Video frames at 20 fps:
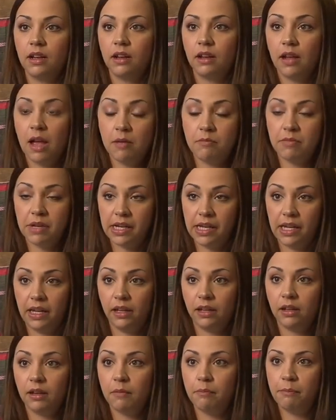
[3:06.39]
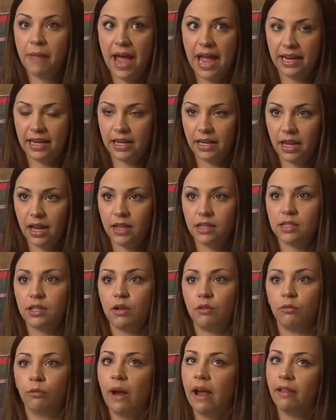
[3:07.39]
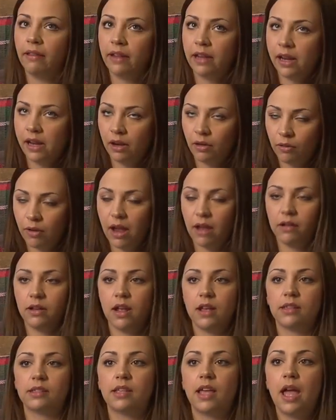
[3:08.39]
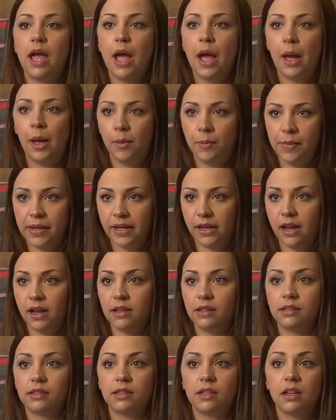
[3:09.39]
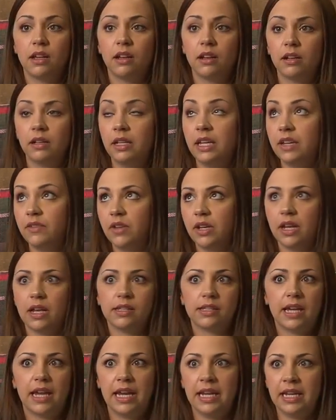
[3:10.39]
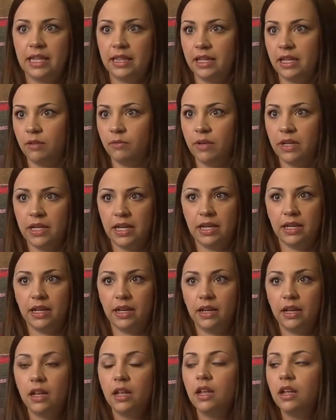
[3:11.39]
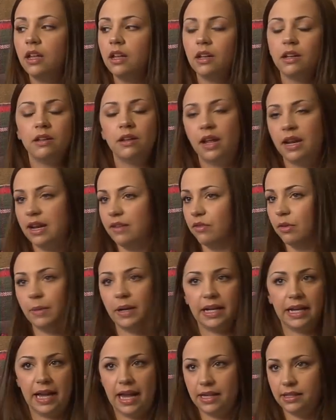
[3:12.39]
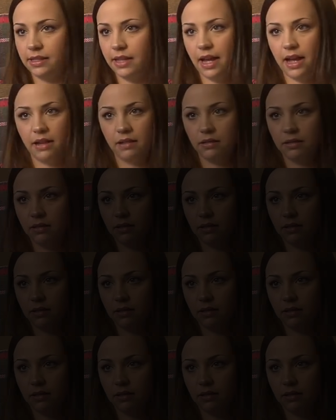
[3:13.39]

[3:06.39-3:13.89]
company backing us, rallying around us, helping us, giving us anything we needed. Not everybody has that.